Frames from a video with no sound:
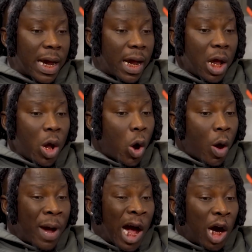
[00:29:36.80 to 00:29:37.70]
Like
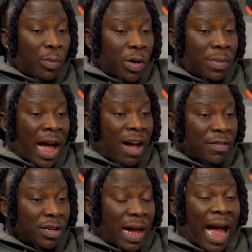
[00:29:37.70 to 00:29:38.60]
on my album, I
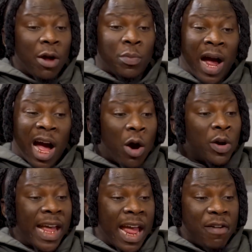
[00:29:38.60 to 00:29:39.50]
have a on, my,
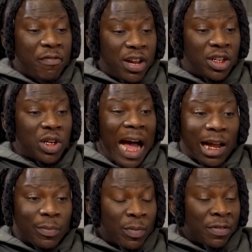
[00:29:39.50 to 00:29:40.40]
on every
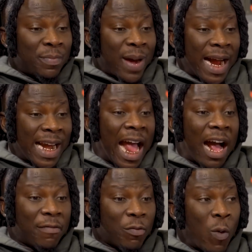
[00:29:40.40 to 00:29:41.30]
album of mine I
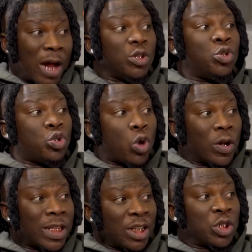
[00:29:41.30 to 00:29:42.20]
have one
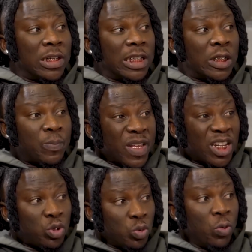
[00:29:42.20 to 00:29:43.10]
song that's going to
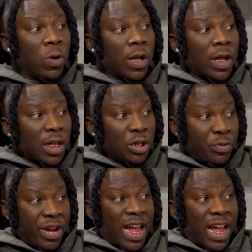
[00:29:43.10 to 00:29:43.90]
speak to the